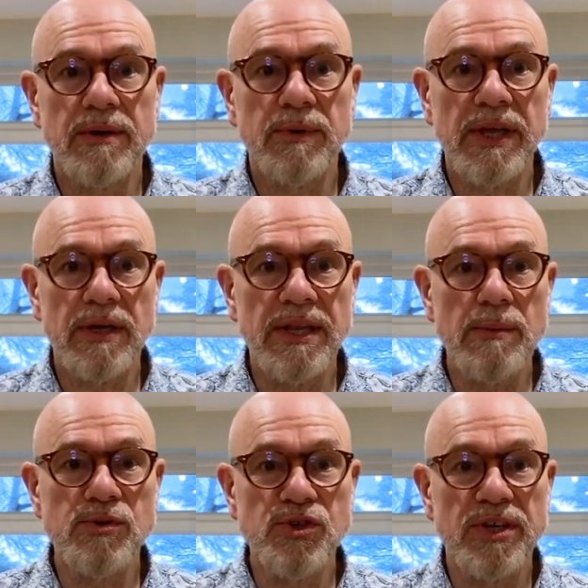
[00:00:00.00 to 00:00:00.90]
Well, that
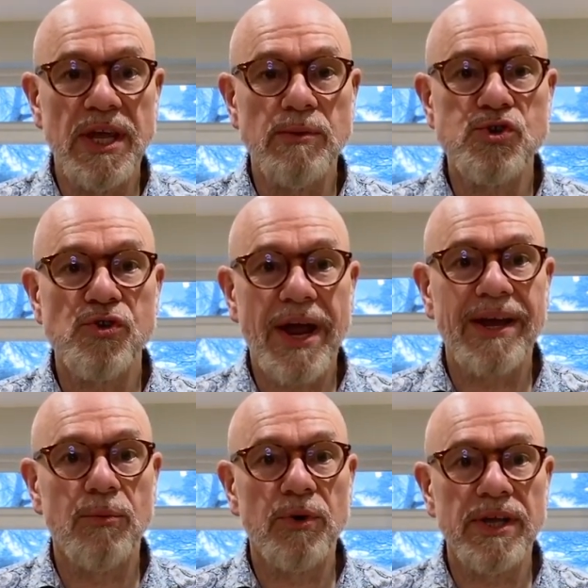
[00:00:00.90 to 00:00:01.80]
enables you to keep track
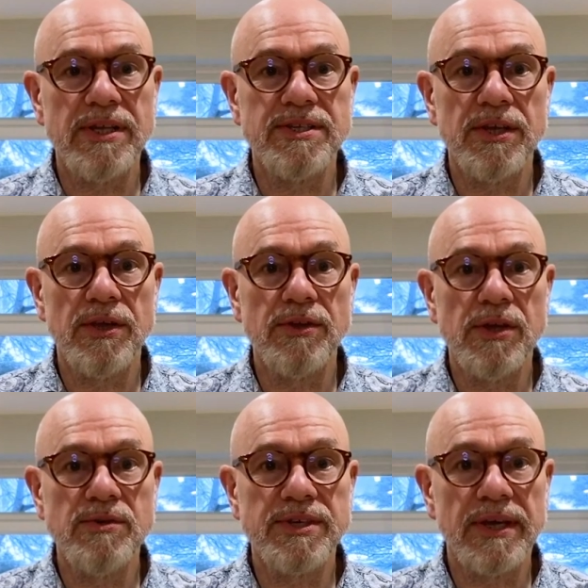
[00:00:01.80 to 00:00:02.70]
on what it is that you're
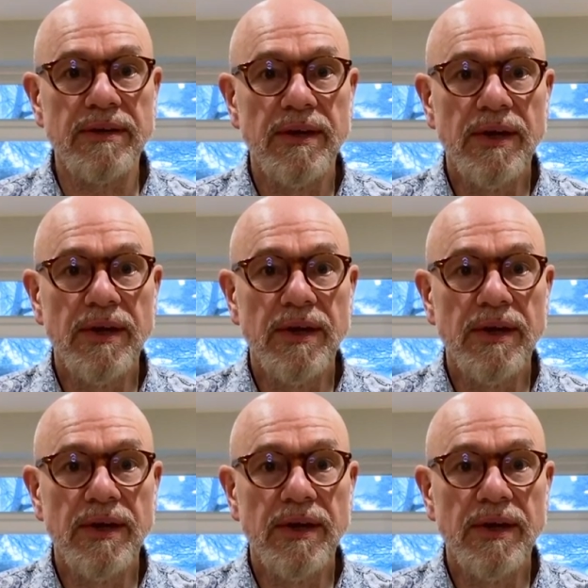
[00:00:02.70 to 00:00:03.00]
using,